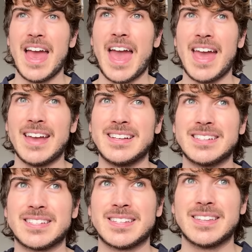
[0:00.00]

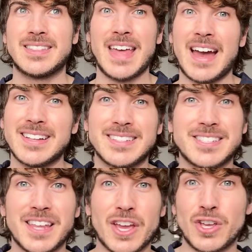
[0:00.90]
And that
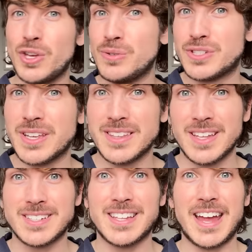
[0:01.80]
is like a huge thing in
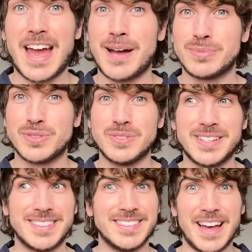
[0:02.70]
London that I absolutely
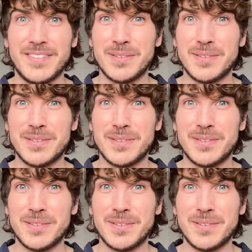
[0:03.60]
love.